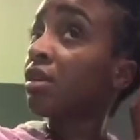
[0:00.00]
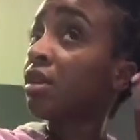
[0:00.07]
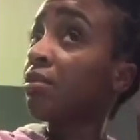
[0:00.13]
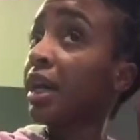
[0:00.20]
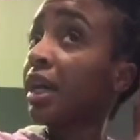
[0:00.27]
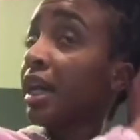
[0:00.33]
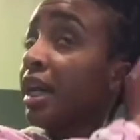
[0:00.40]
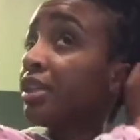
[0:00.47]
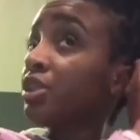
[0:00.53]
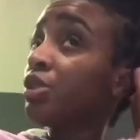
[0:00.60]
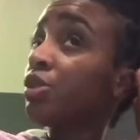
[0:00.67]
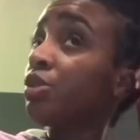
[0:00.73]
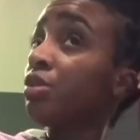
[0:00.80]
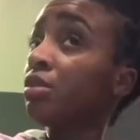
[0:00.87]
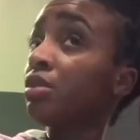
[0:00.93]
my
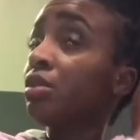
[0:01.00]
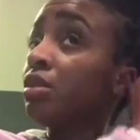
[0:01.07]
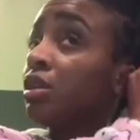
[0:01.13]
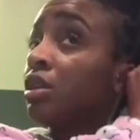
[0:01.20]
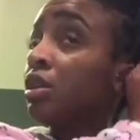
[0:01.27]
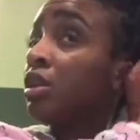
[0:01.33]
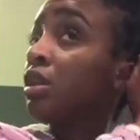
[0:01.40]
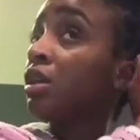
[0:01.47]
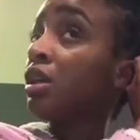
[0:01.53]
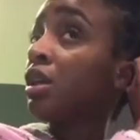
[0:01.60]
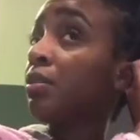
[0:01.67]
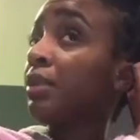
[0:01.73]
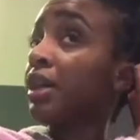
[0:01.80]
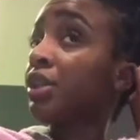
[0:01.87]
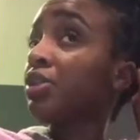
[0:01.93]
Cantu
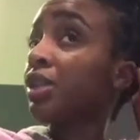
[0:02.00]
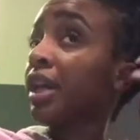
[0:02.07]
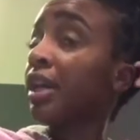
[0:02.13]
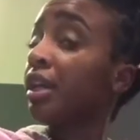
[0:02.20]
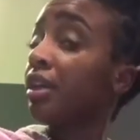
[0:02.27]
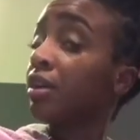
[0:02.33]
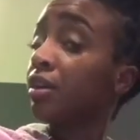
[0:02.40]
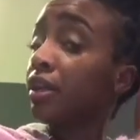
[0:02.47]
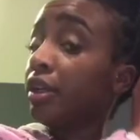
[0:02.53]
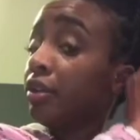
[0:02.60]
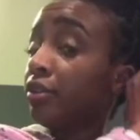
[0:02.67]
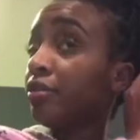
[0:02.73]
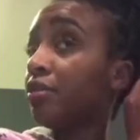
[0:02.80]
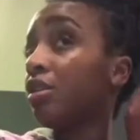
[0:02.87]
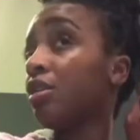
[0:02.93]
and make sure I get it on here
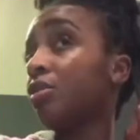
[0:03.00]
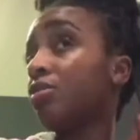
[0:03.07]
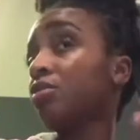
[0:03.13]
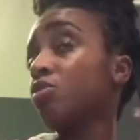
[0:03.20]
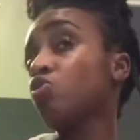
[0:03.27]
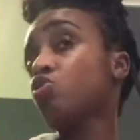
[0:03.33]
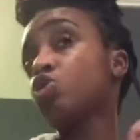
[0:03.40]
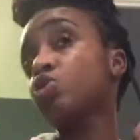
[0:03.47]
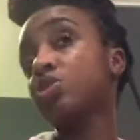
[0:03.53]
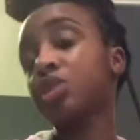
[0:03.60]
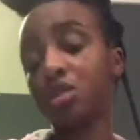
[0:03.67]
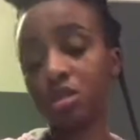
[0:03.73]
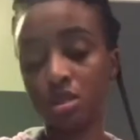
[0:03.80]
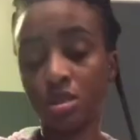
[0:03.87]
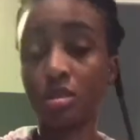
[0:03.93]
from root
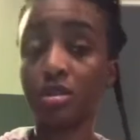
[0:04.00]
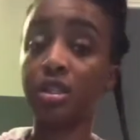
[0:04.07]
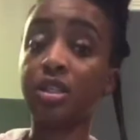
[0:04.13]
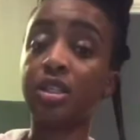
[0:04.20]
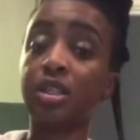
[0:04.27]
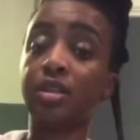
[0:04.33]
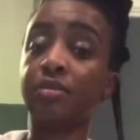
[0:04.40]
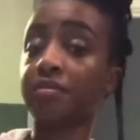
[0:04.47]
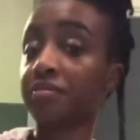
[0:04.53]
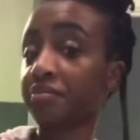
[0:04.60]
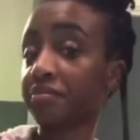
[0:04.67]
to tip.